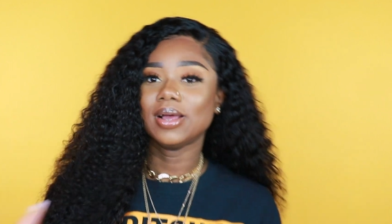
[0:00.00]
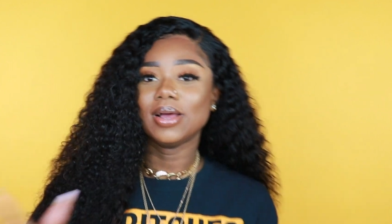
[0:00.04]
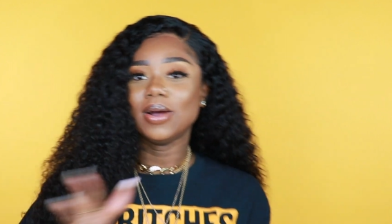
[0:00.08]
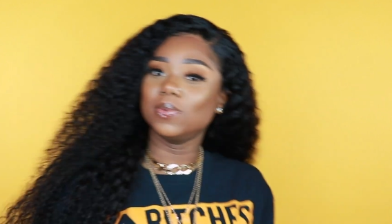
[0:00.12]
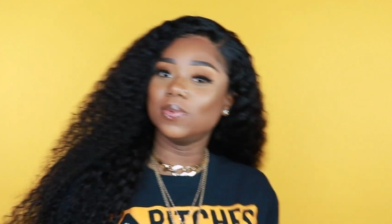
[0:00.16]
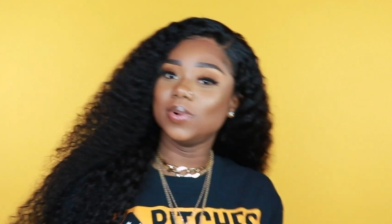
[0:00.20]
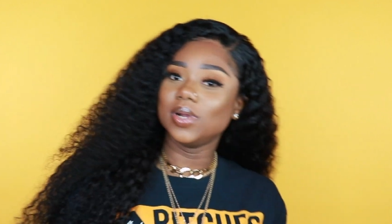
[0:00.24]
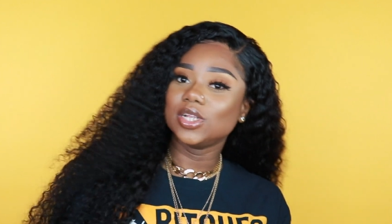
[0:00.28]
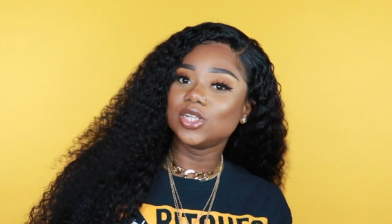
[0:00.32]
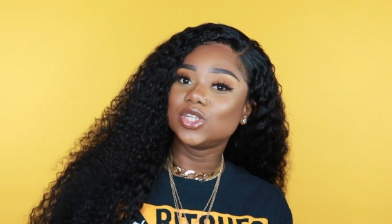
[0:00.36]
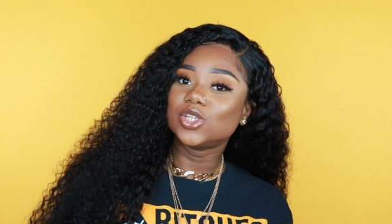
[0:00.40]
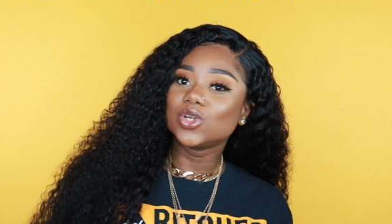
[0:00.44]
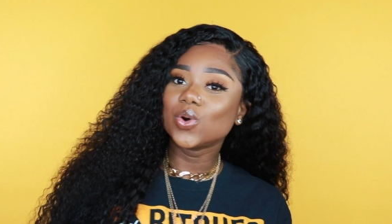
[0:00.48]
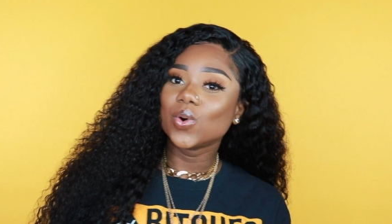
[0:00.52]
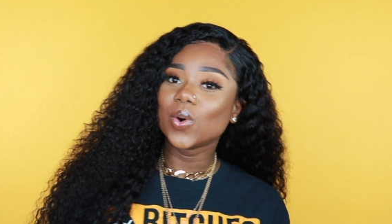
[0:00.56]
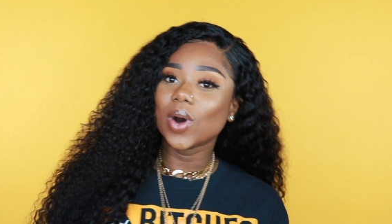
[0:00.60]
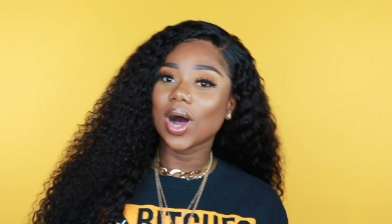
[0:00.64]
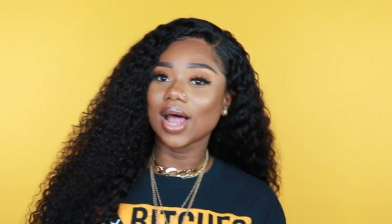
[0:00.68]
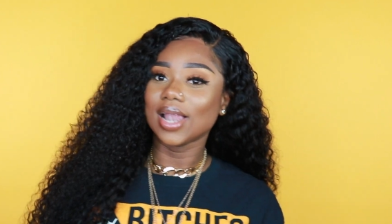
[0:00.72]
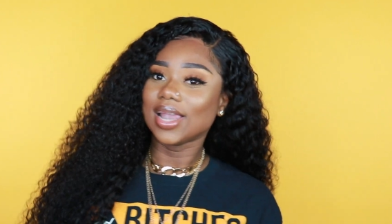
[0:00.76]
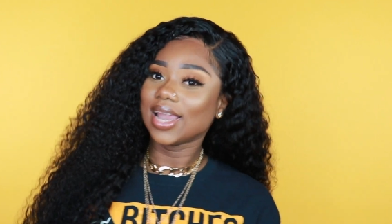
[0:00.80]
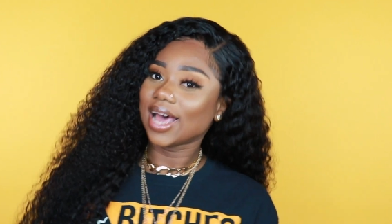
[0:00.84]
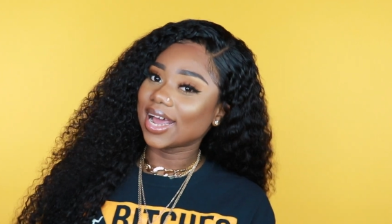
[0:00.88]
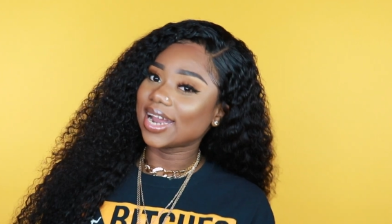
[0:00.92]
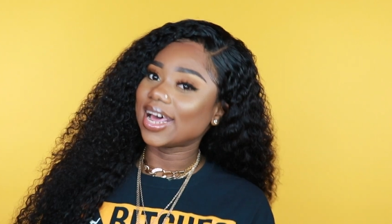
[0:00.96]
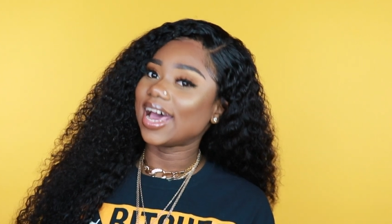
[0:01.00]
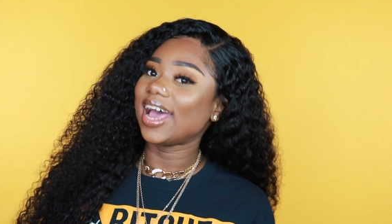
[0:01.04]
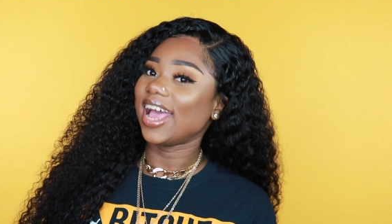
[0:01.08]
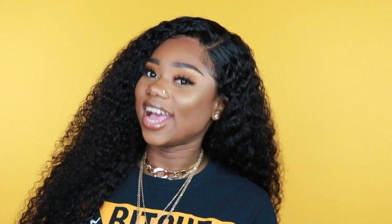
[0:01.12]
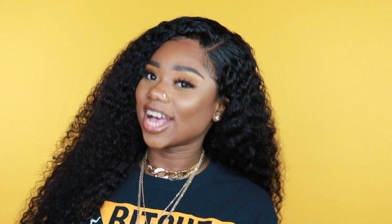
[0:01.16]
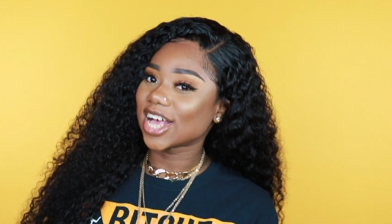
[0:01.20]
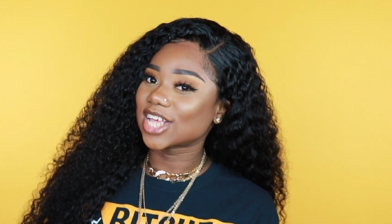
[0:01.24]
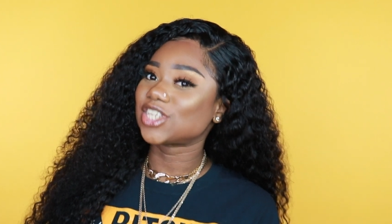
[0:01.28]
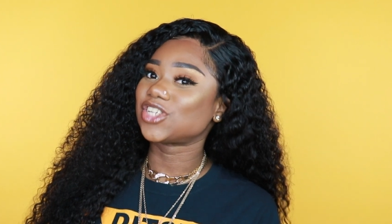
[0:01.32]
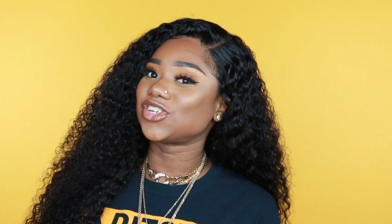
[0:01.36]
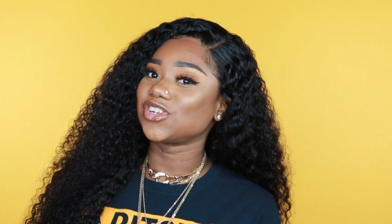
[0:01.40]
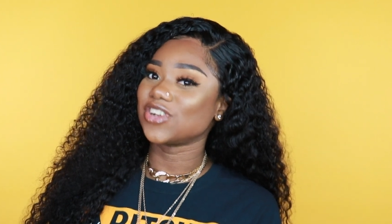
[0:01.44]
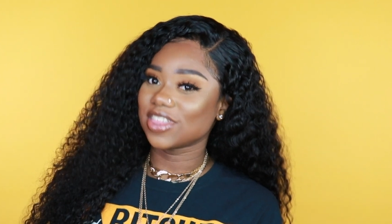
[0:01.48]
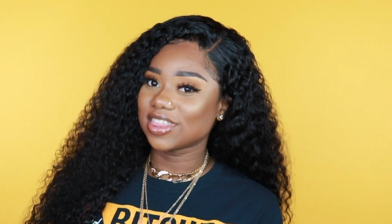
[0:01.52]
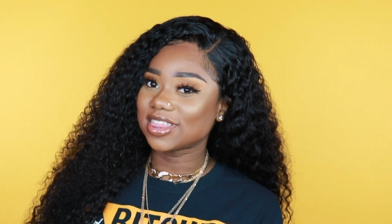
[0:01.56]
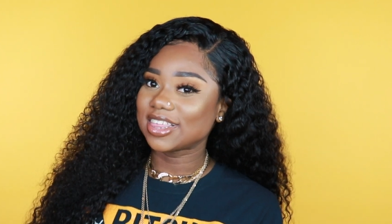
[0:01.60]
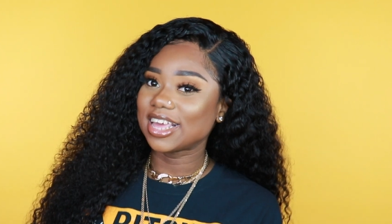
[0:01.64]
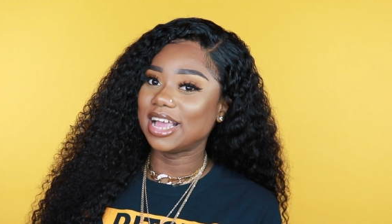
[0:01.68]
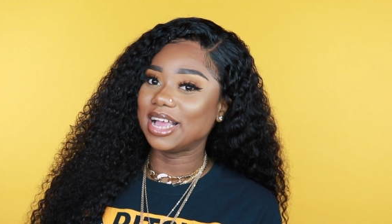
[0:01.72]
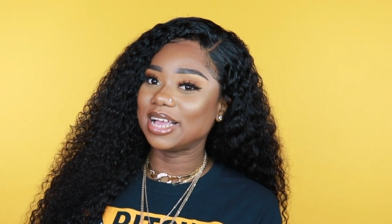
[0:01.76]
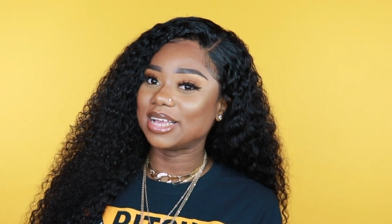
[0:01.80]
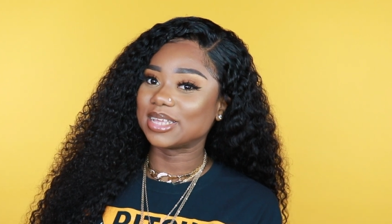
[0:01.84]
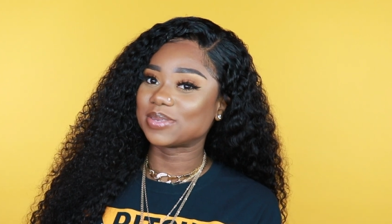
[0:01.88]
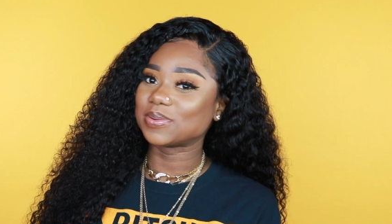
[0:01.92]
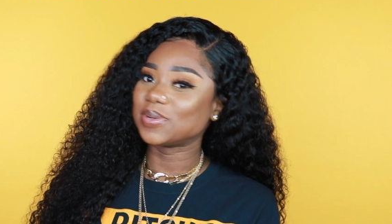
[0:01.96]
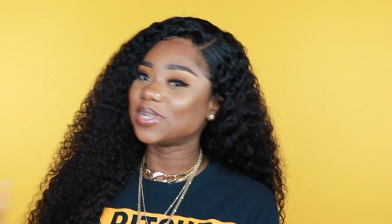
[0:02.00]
We do a lot of extra things.